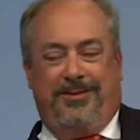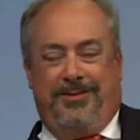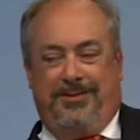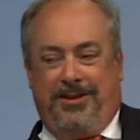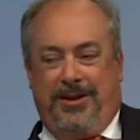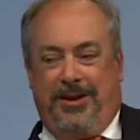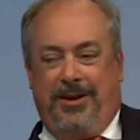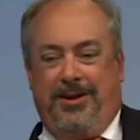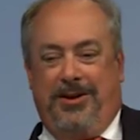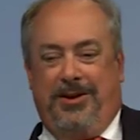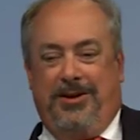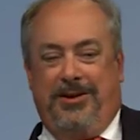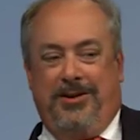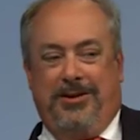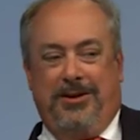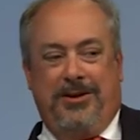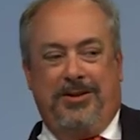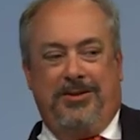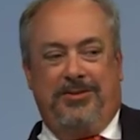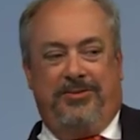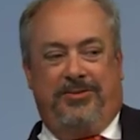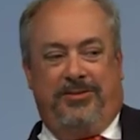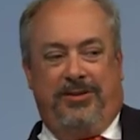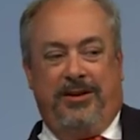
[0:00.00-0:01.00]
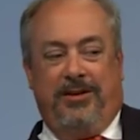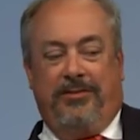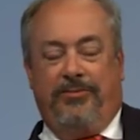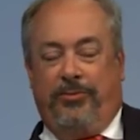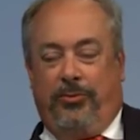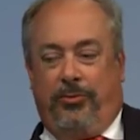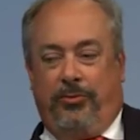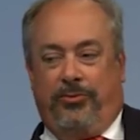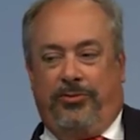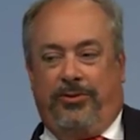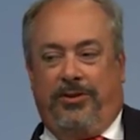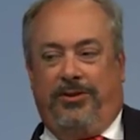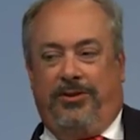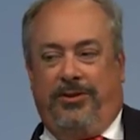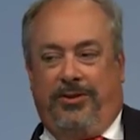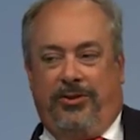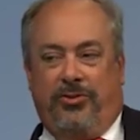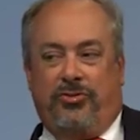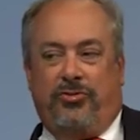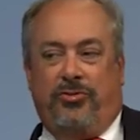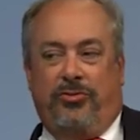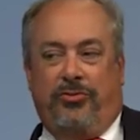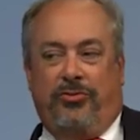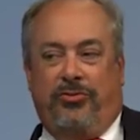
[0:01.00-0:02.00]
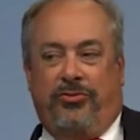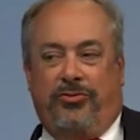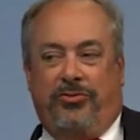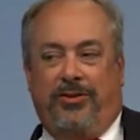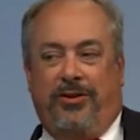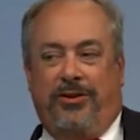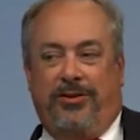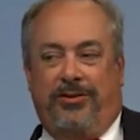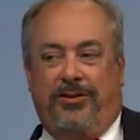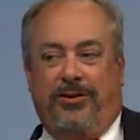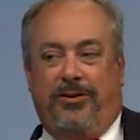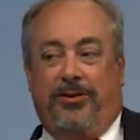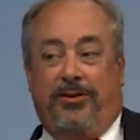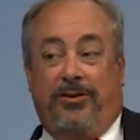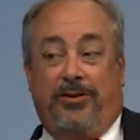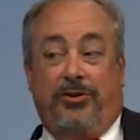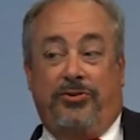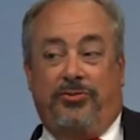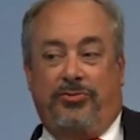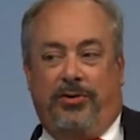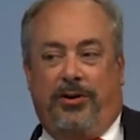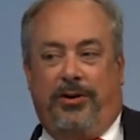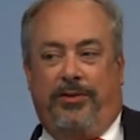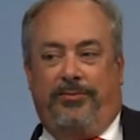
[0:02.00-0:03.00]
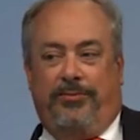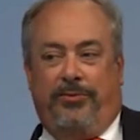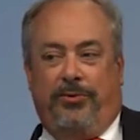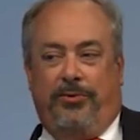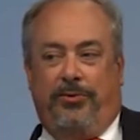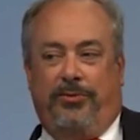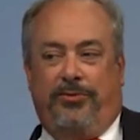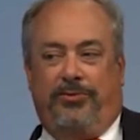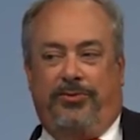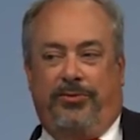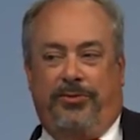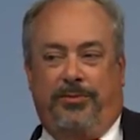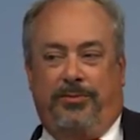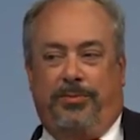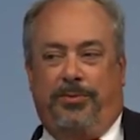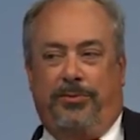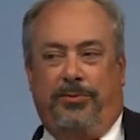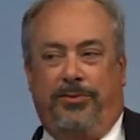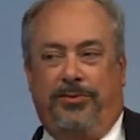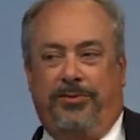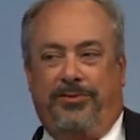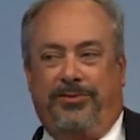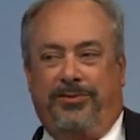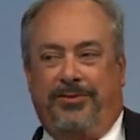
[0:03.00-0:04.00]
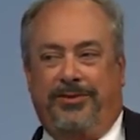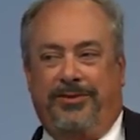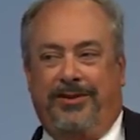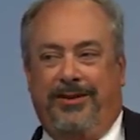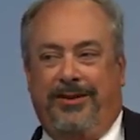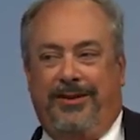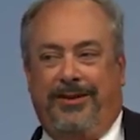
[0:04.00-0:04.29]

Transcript: they seek votes on the issues that are going to drive voters to the polls.